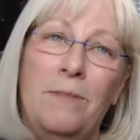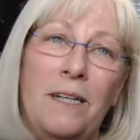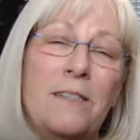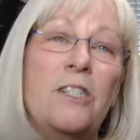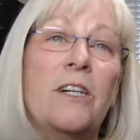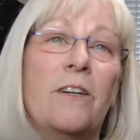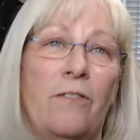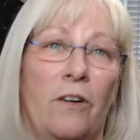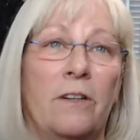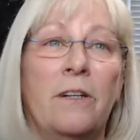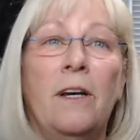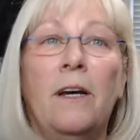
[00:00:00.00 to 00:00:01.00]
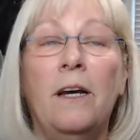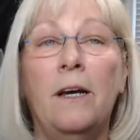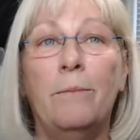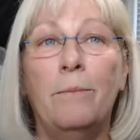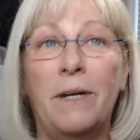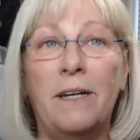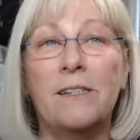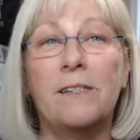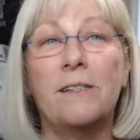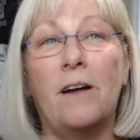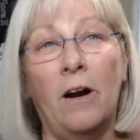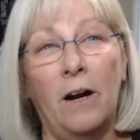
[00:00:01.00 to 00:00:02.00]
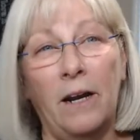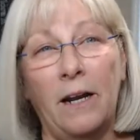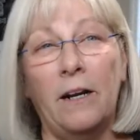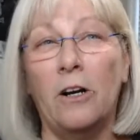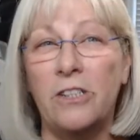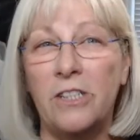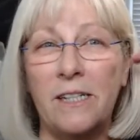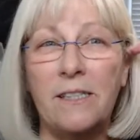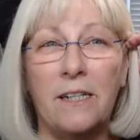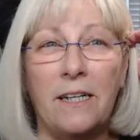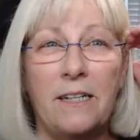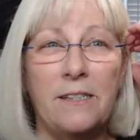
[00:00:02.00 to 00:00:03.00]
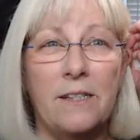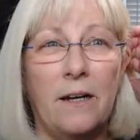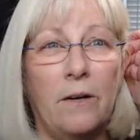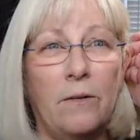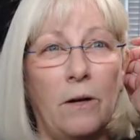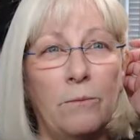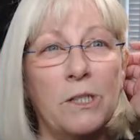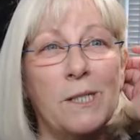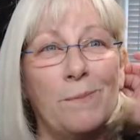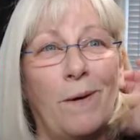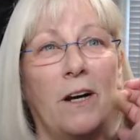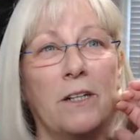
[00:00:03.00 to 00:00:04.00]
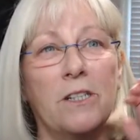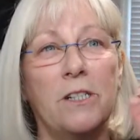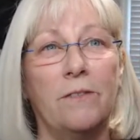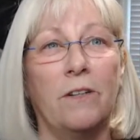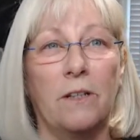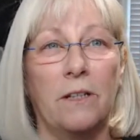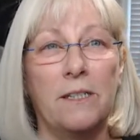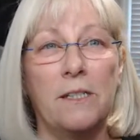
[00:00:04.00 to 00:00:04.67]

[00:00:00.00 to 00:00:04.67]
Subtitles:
it's different because our densities respond differently.